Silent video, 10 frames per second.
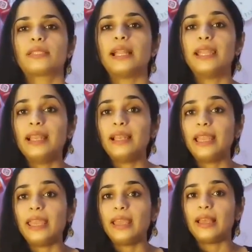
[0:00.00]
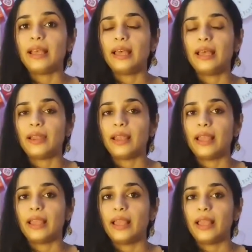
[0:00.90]
Suddenly her
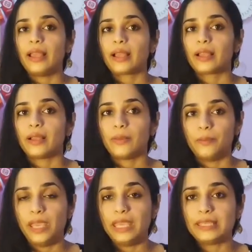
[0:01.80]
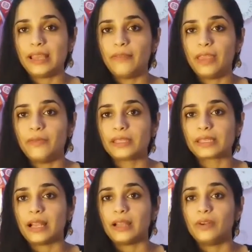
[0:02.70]
beta wave
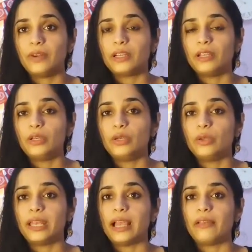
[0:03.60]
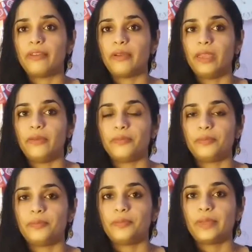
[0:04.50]
is converted into an alpha wave.
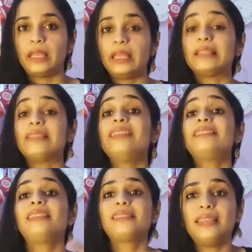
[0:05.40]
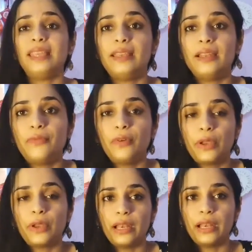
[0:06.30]
This is needed
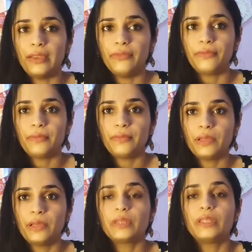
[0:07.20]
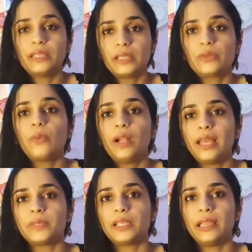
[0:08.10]
for your life. So this is what
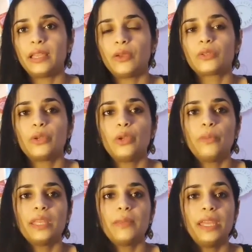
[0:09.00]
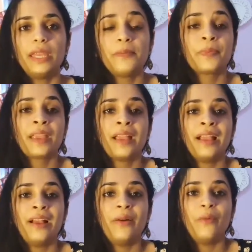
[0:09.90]
I'm telling you. So you may be
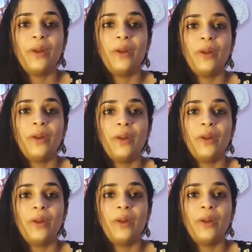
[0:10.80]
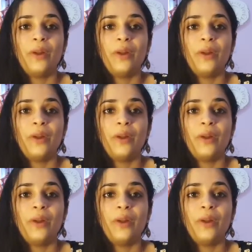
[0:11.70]
wondering which music
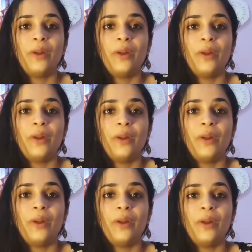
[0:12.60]
she is telling now.